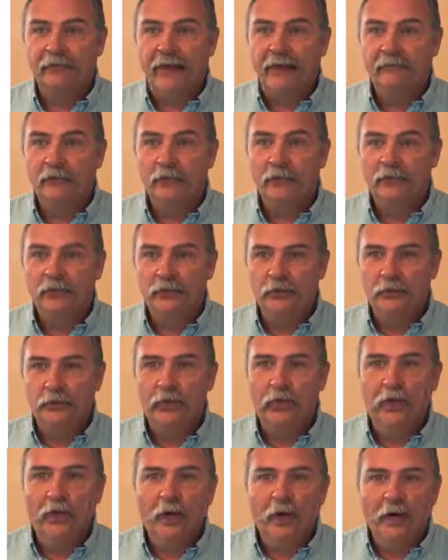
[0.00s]

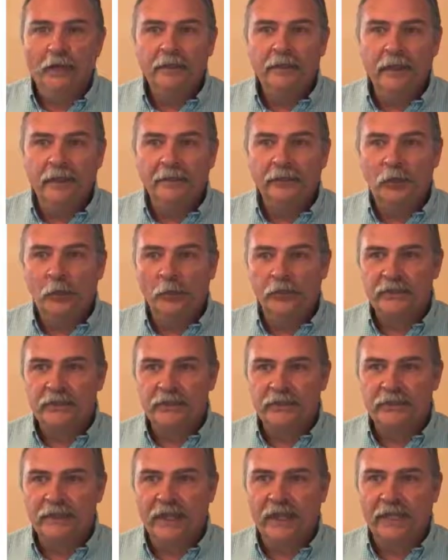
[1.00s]
502 online course
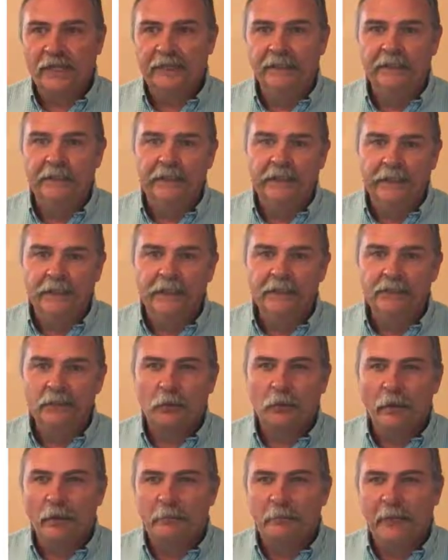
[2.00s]
design. It is a
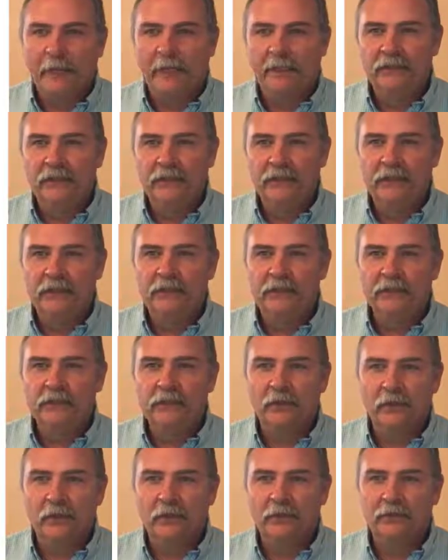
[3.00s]
web page that
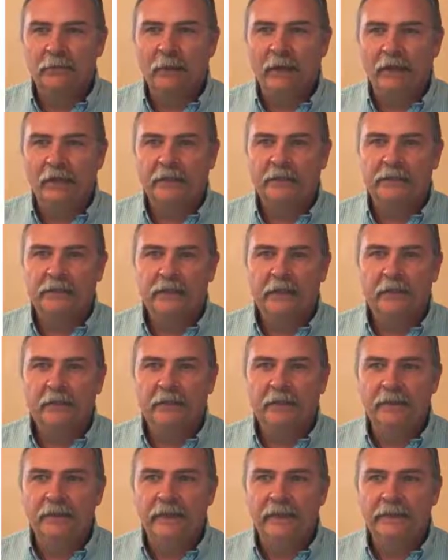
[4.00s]
teaches learners about considering
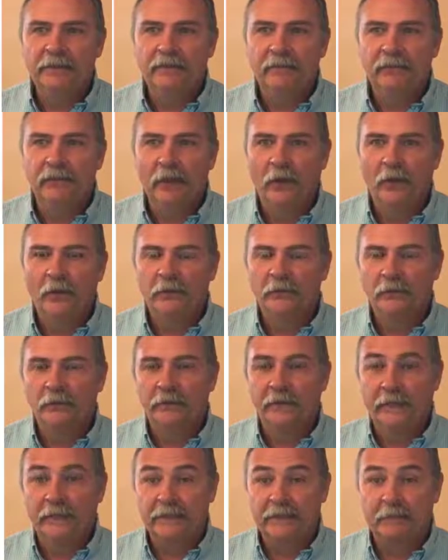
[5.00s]
the needs of those
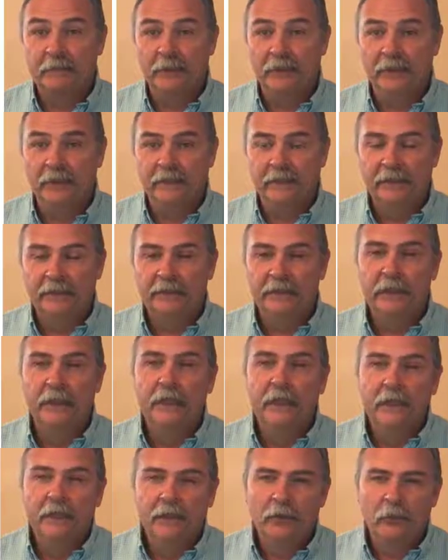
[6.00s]
with disabilities.
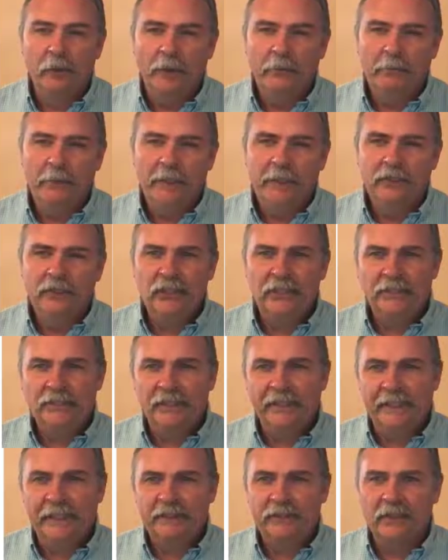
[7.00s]
The web page has
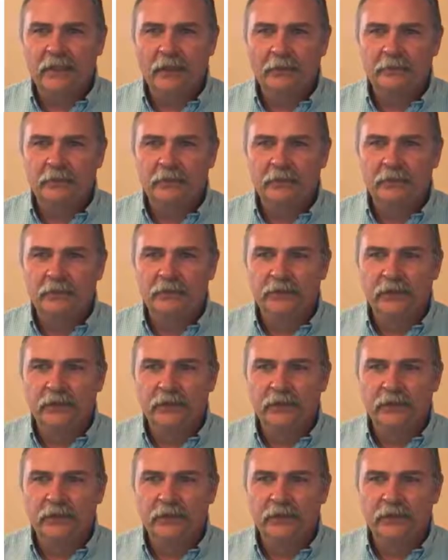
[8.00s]
links to help students